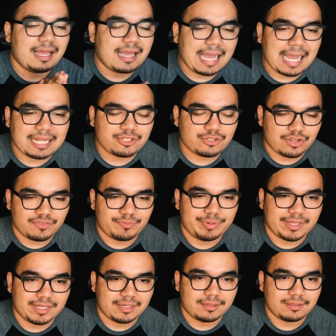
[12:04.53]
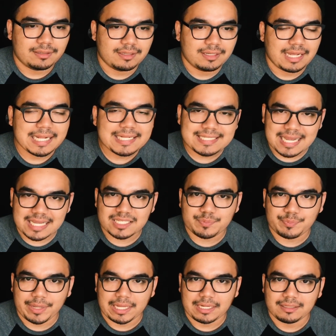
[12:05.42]
had to have been a
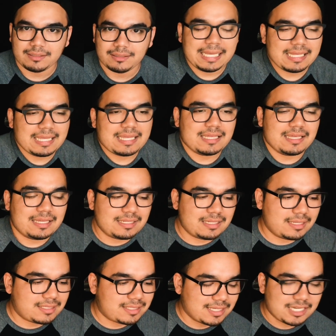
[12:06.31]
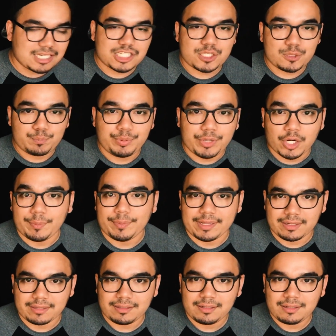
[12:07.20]
test bed. It's an
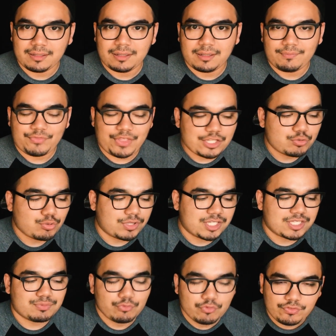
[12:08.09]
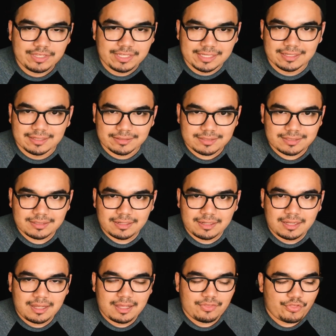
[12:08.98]
experiment. That's what this movie is.
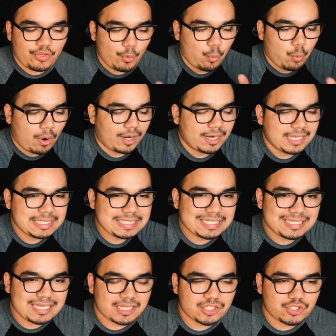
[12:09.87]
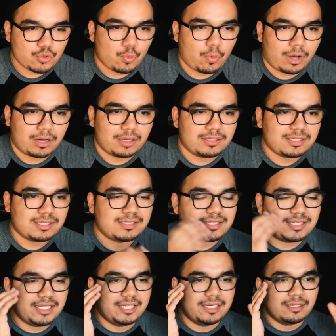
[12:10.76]
They wanted to test the waters to
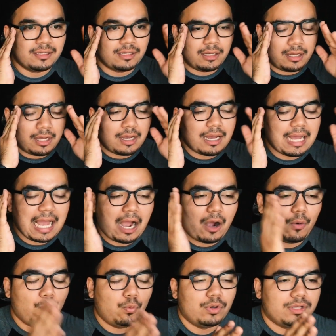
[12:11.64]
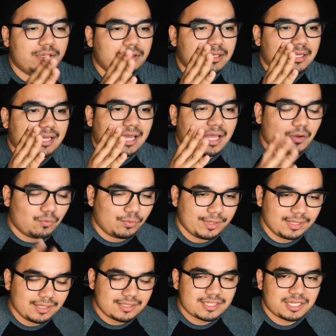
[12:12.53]
see how would a
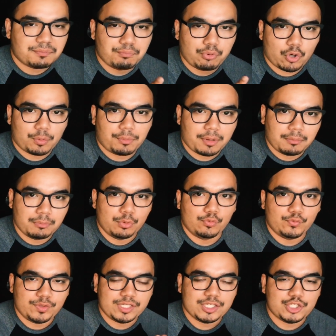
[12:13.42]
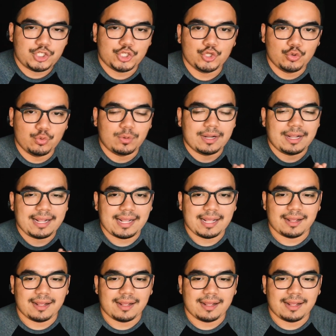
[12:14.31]
realistic Pokemon movie do